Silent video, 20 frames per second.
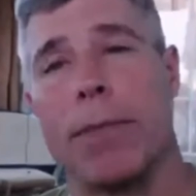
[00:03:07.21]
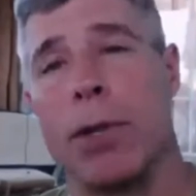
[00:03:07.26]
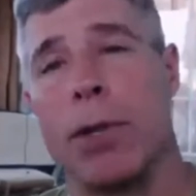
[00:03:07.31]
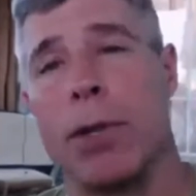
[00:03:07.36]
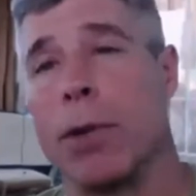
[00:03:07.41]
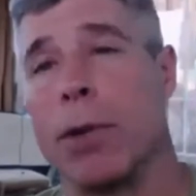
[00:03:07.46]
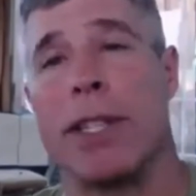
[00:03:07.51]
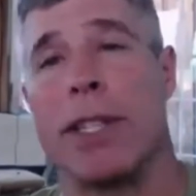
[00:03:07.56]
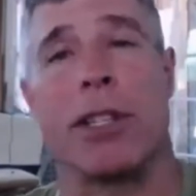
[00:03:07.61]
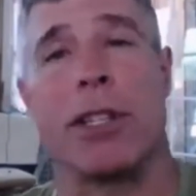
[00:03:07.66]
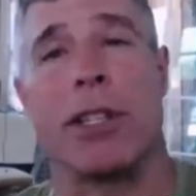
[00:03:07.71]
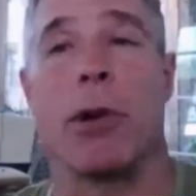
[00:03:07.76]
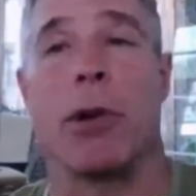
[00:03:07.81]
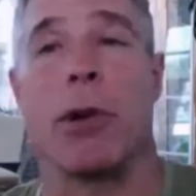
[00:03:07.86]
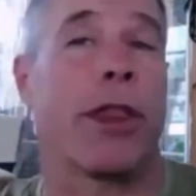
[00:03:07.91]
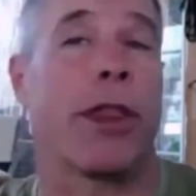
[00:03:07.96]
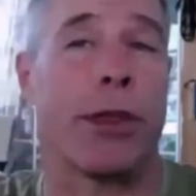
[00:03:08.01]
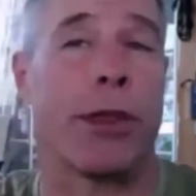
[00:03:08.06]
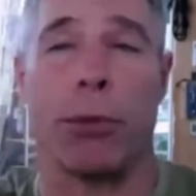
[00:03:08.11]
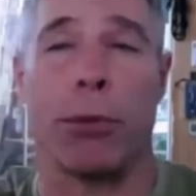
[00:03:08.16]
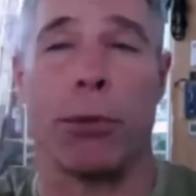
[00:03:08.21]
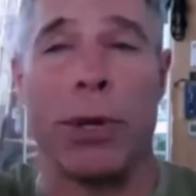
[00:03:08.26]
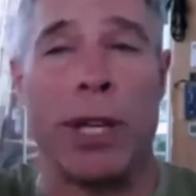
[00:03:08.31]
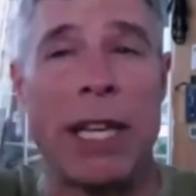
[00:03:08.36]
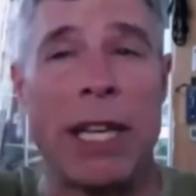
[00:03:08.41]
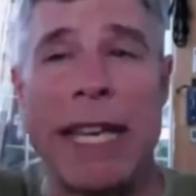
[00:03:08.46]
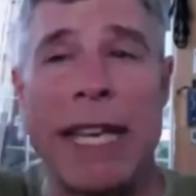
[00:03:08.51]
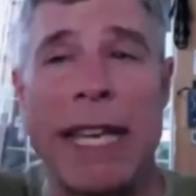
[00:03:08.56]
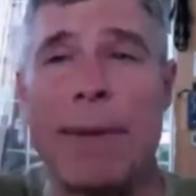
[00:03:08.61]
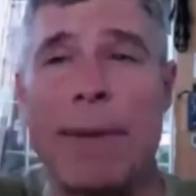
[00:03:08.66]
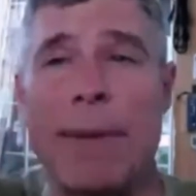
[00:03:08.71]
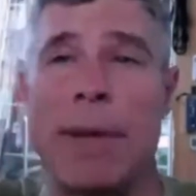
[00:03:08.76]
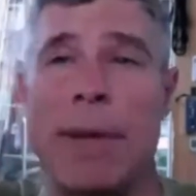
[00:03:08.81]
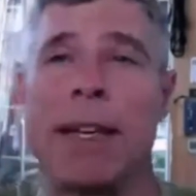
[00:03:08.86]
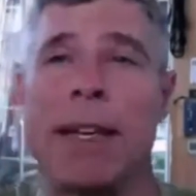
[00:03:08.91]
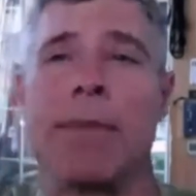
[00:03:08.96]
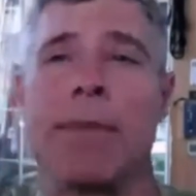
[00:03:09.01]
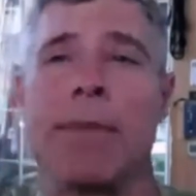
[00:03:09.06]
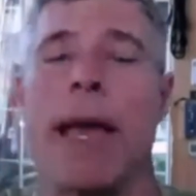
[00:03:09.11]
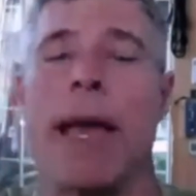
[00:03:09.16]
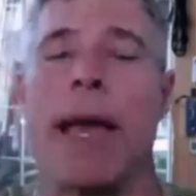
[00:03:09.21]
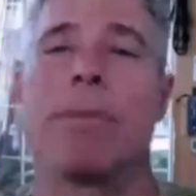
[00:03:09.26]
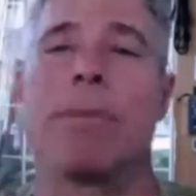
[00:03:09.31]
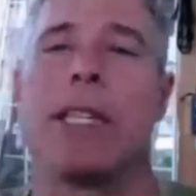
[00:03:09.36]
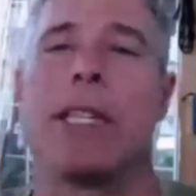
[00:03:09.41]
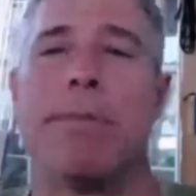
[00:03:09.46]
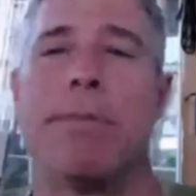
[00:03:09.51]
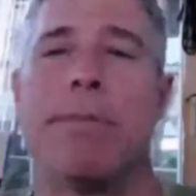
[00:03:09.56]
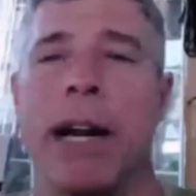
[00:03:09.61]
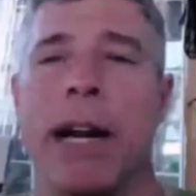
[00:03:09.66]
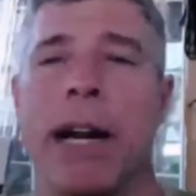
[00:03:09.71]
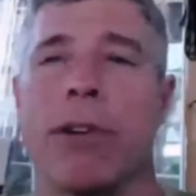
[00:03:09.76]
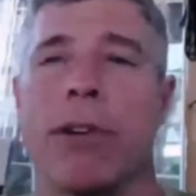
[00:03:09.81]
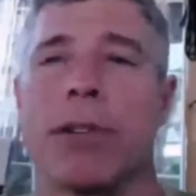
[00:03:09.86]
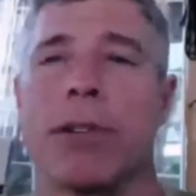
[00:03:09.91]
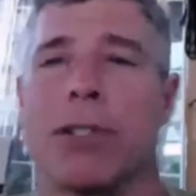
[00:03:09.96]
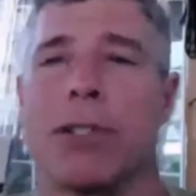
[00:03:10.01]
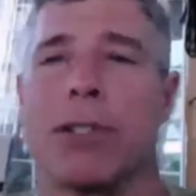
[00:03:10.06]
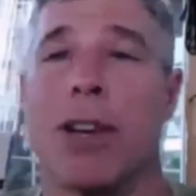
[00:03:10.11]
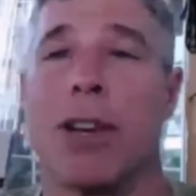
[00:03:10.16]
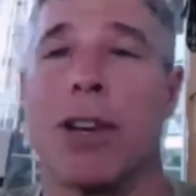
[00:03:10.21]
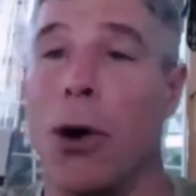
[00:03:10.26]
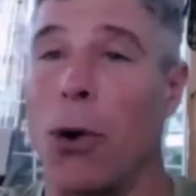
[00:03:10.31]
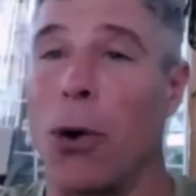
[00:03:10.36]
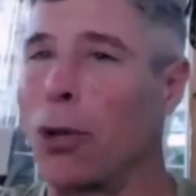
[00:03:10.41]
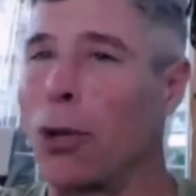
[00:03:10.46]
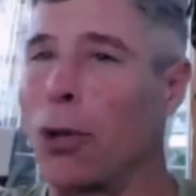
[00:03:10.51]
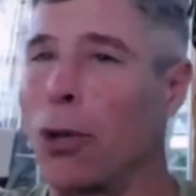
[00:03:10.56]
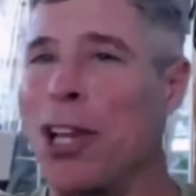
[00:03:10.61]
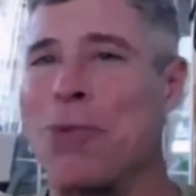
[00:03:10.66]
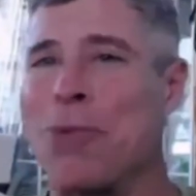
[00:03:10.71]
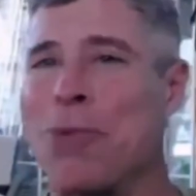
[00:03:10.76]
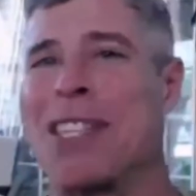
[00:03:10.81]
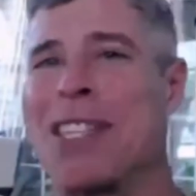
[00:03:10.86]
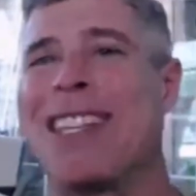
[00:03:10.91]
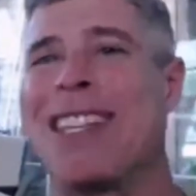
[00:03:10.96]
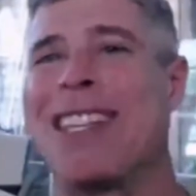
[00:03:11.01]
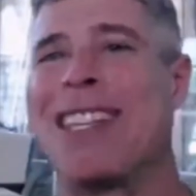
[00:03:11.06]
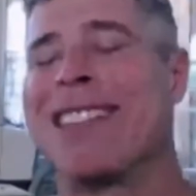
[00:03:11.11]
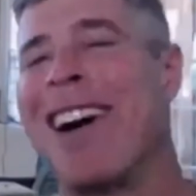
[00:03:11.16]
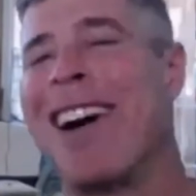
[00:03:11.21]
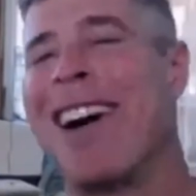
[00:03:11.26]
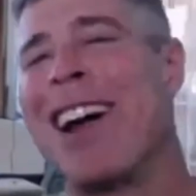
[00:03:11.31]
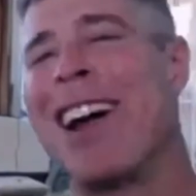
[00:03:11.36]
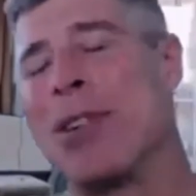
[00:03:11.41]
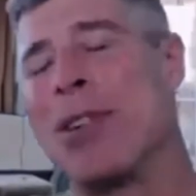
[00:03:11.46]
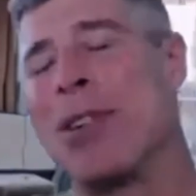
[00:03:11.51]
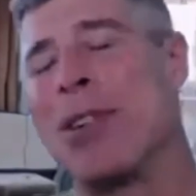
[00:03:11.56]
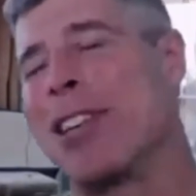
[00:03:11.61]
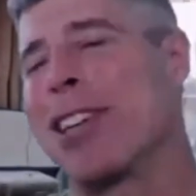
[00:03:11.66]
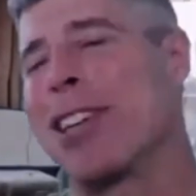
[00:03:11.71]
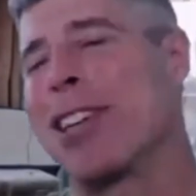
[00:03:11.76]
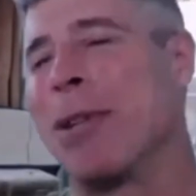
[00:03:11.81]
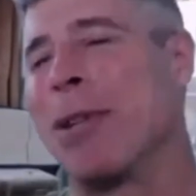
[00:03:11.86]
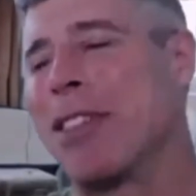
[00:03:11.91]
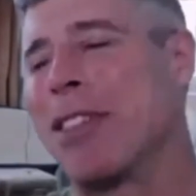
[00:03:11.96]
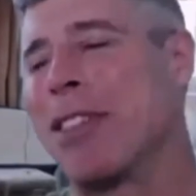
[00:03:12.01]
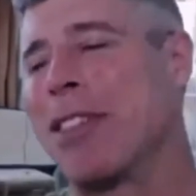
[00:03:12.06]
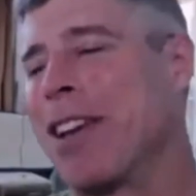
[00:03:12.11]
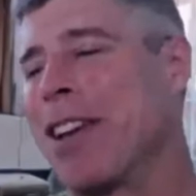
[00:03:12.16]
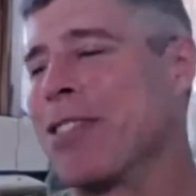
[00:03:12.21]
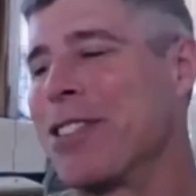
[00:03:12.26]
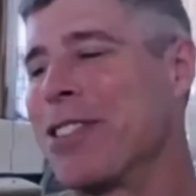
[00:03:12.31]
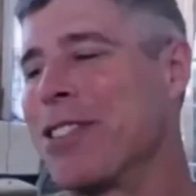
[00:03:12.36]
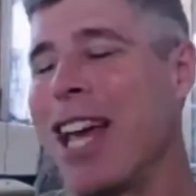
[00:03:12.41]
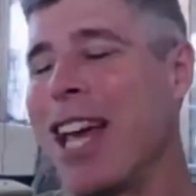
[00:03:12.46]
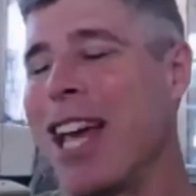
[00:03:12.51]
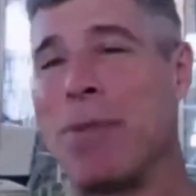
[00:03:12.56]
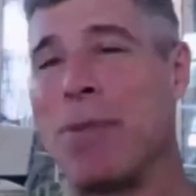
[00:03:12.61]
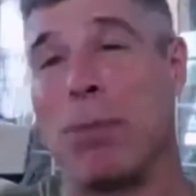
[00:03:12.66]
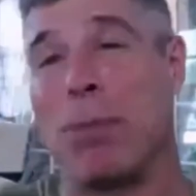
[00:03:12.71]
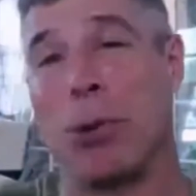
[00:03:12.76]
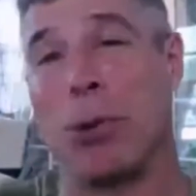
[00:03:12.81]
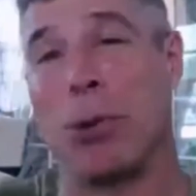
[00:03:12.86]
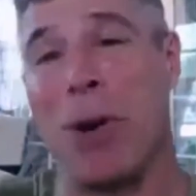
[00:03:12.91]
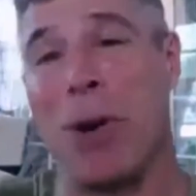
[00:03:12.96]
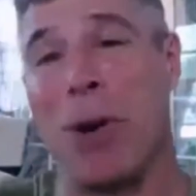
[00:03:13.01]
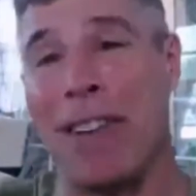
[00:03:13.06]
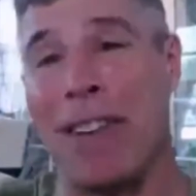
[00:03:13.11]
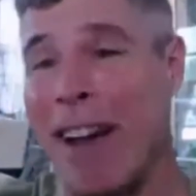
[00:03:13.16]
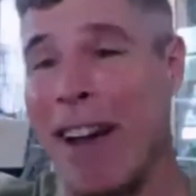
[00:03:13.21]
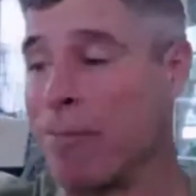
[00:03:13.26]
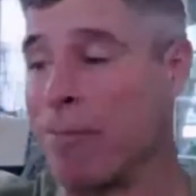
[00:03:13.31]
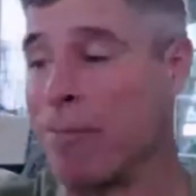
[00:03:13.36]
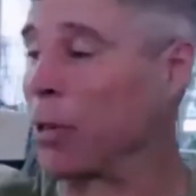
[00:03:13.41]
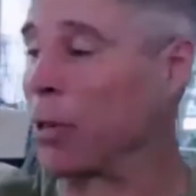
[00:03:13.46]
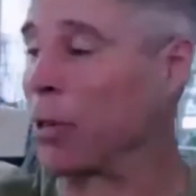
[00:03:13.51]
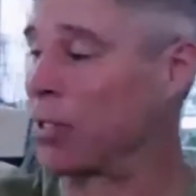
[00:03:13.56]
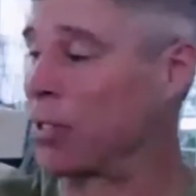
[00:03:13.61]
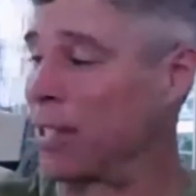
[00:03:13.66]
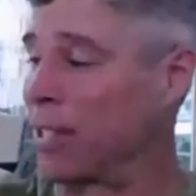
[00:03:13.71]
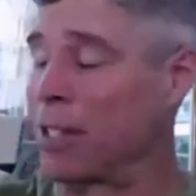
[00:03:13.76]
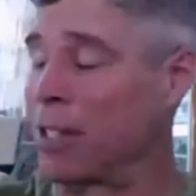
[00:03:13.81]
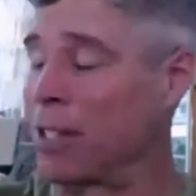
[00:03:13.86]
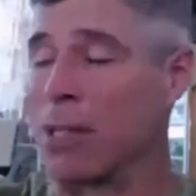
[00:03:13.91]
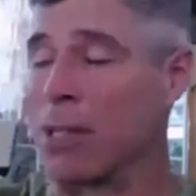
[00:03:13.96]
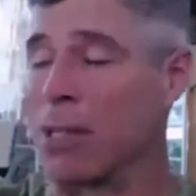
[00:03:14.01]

So a system with three big empty barrels, or like we see a lot and we talked about the other day, people who have half barrel systems